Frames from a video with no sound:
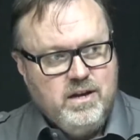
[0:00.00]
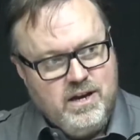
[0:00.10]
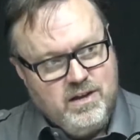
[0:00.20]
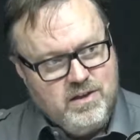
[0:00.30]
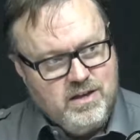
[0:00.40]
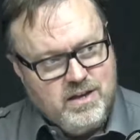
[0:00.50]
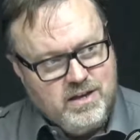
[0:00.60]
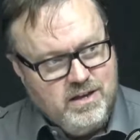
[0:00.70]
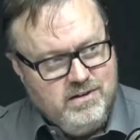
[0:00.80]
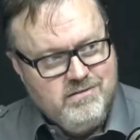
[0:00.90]
Anything that
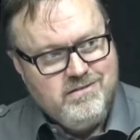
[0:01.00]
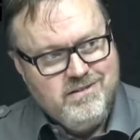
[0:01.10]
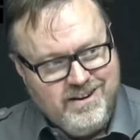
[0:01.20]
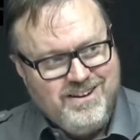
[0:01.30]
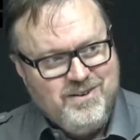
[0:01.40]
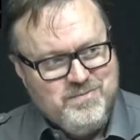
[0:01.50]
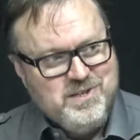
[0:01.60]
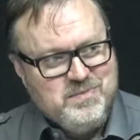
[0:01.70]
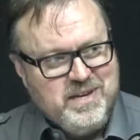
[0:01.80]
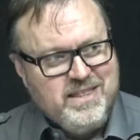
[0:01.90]
can, help you
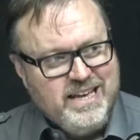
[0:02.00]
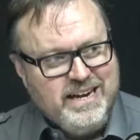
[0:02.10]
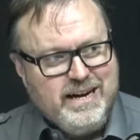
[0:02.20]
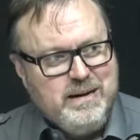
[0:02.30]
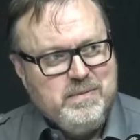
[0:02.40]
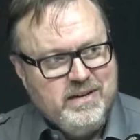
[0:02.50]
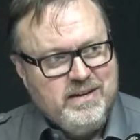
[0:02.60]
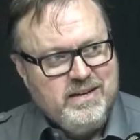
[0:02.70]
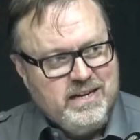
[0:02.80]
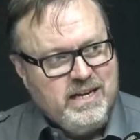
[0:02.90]
speed that up
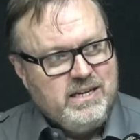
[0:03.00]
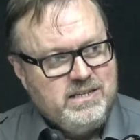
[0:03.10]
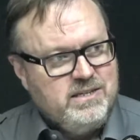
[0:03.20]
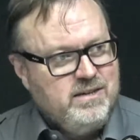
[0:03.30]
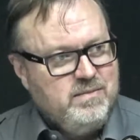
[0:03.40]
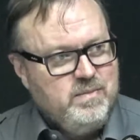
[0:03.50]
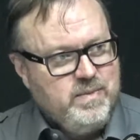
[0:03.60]
has to,